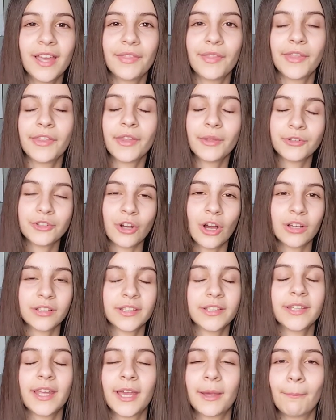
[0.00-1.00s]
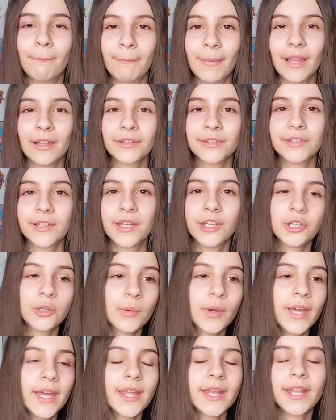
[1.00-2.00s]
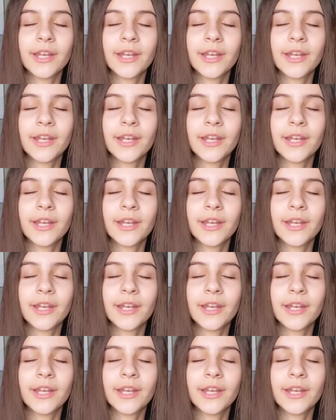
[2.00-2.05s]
and then the chocolate like melts into it